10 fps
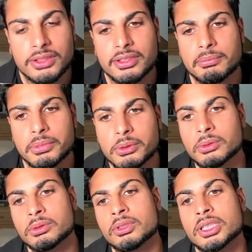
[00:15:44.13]
really
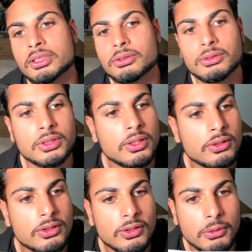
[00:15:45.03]
simple. You go
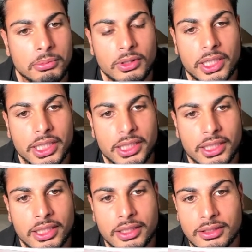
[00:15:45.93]
on the top right
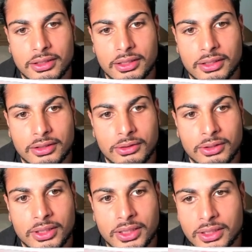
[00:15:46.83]
and
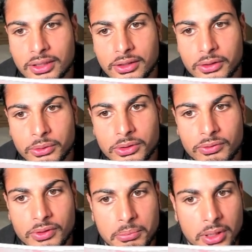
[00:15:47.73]
you can go
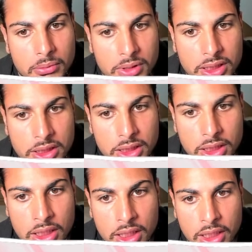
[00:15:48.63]
to the
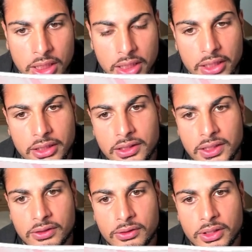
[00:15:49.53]
publish
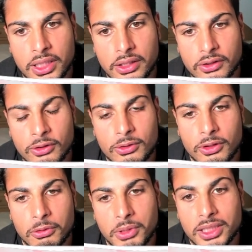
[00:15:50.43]
and you get two
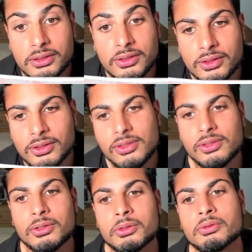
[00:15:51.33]
domains.
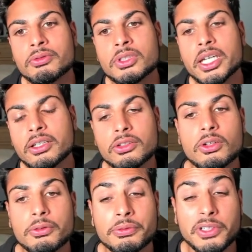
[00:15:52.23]
So you get a
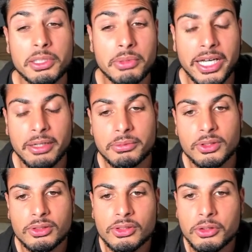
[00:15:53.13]

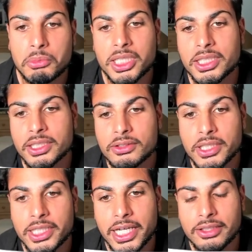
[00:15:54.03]
.framerapp.domain and
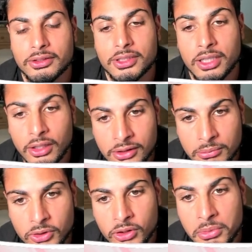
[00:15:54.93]
you can add your
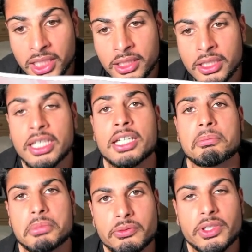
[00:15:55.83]
custom domain,
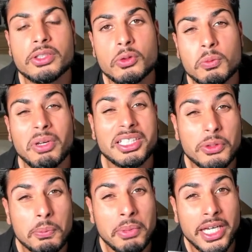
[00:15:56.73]
but they do
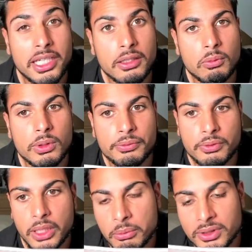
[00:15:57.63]
make you pay with
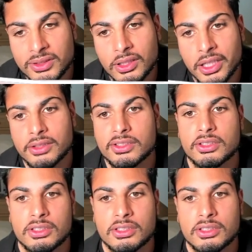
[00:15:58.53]
Framer Sites,